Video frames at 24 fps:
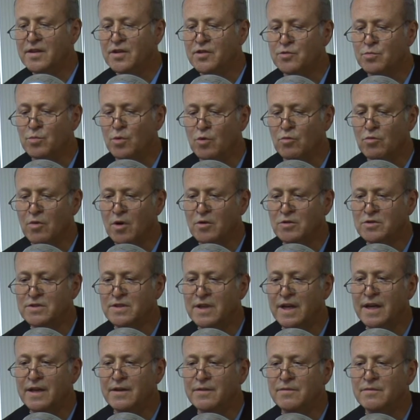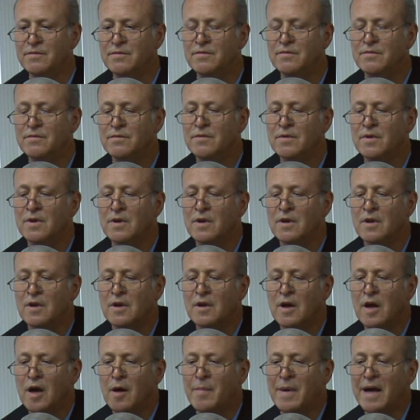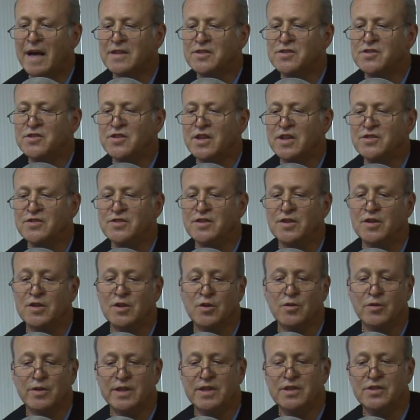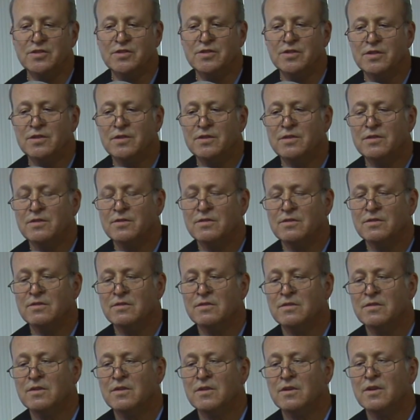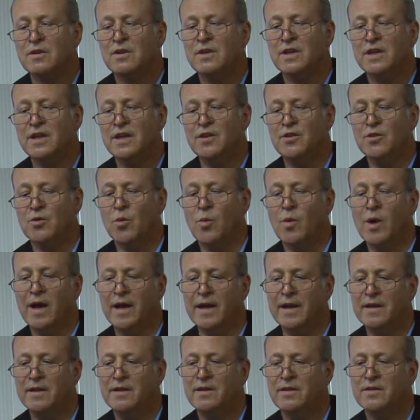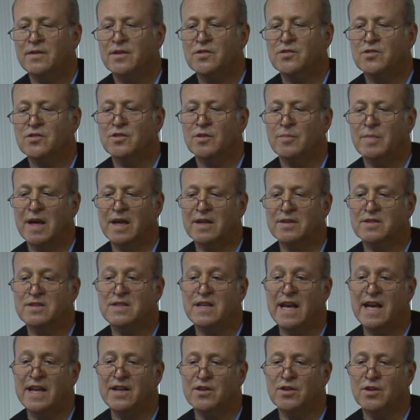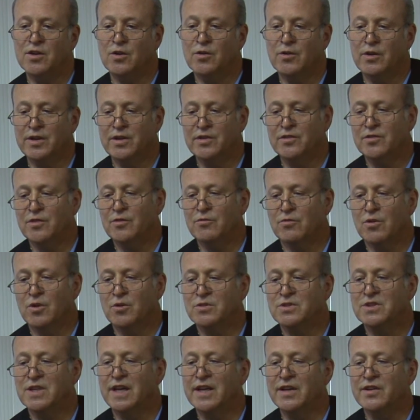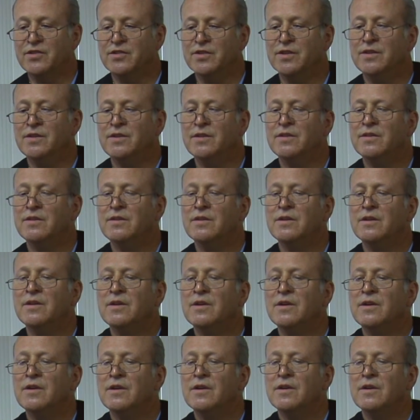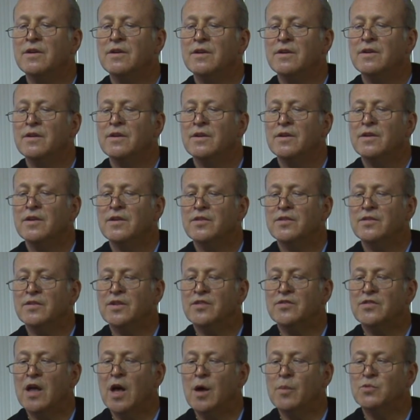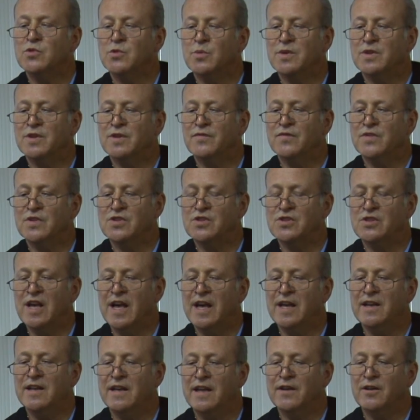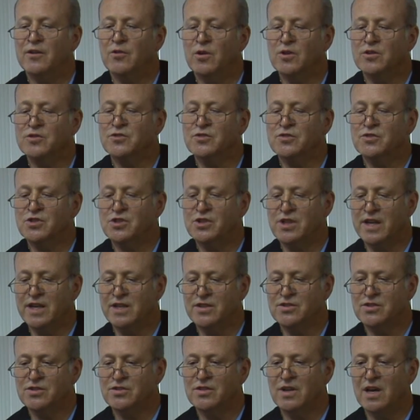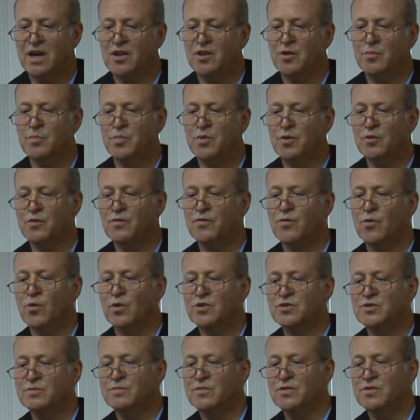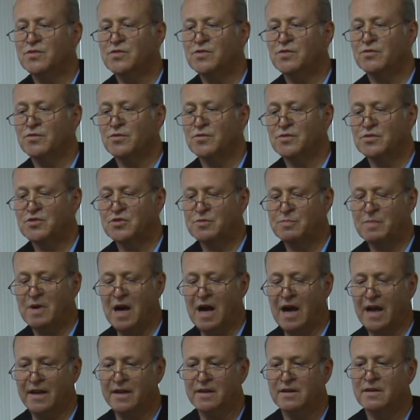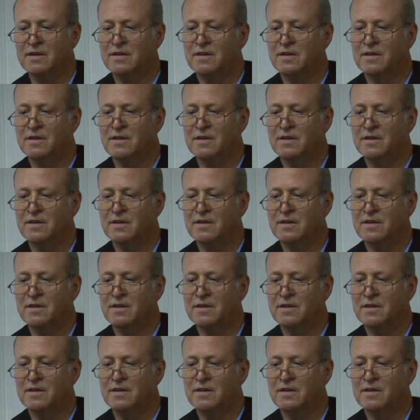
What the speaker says: this will rotate about 60 degrees either way. This is about 10 degrees of rotation. This helps with the facet, and it also changes how the pull force moves through the spine.